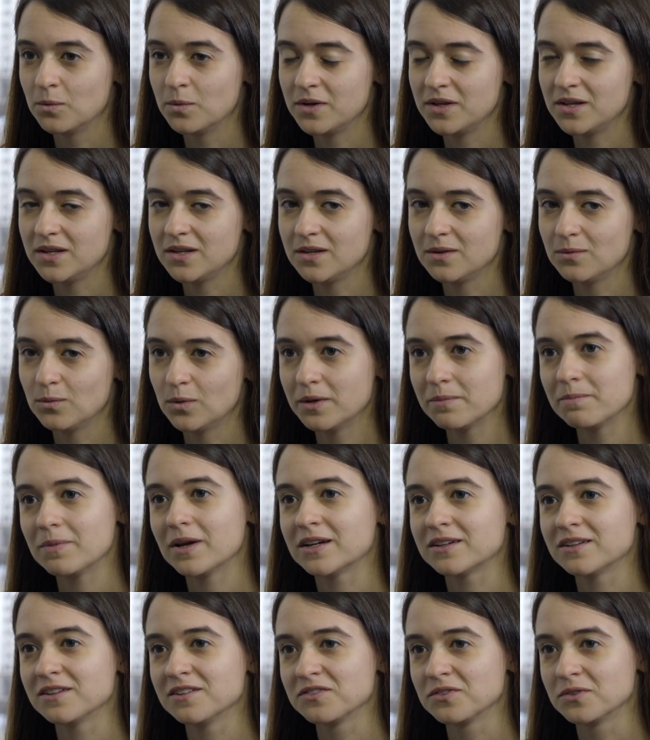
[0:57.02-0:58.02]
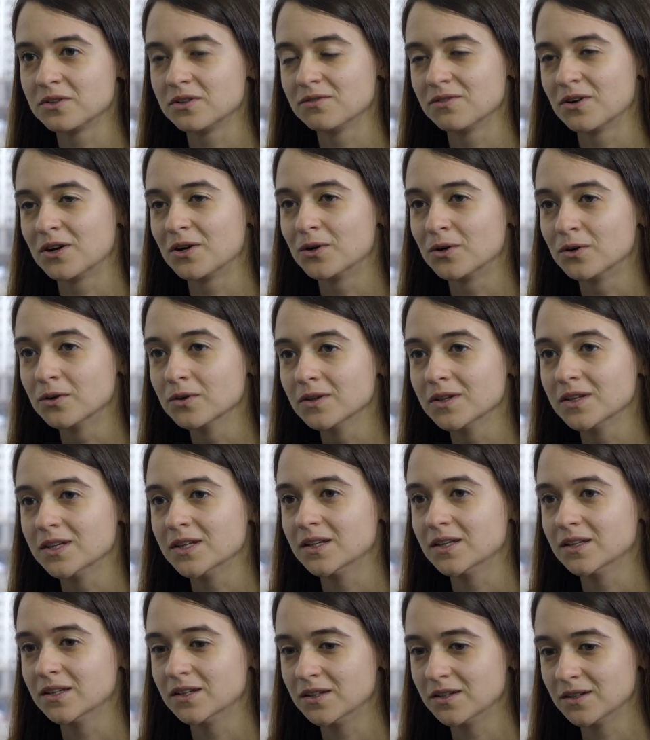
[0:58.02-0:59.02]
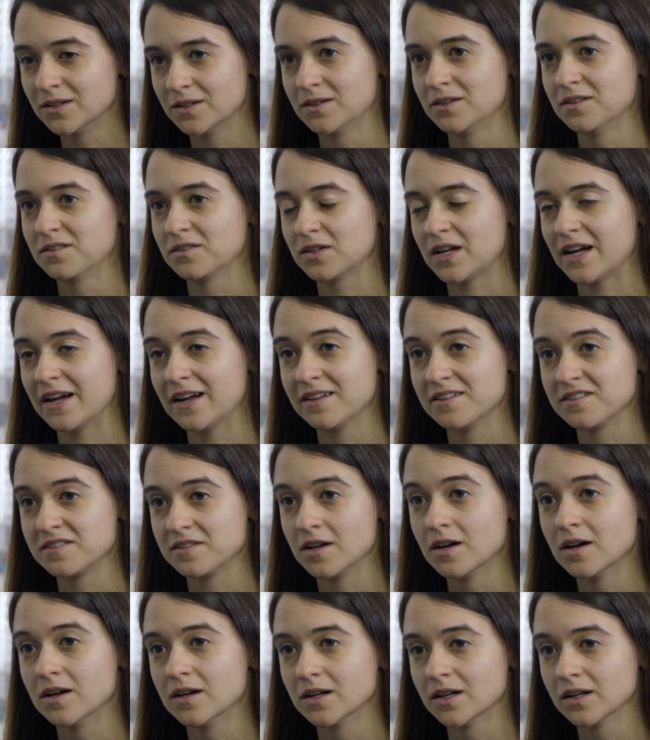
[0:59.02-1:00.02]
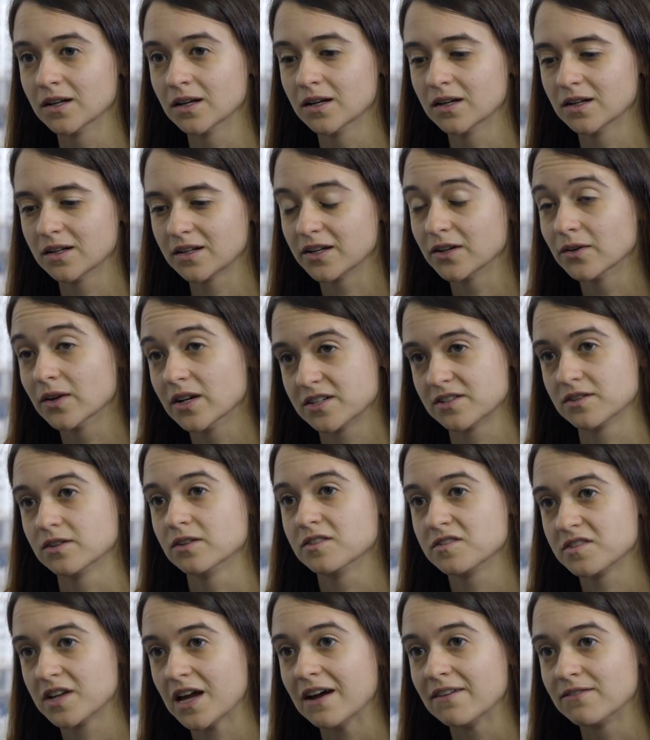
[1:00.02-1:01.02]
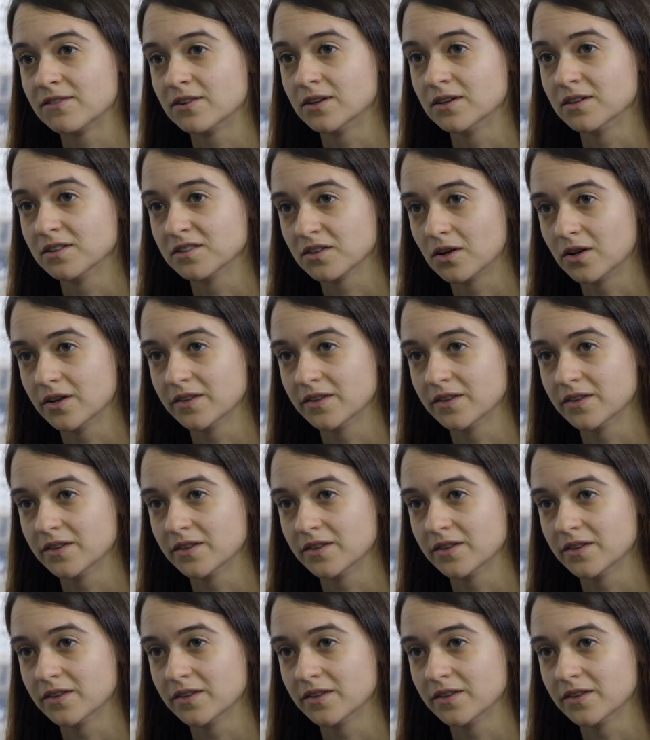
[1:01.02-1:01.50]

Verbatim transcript: We went back to sort of our early years as young congressional staffers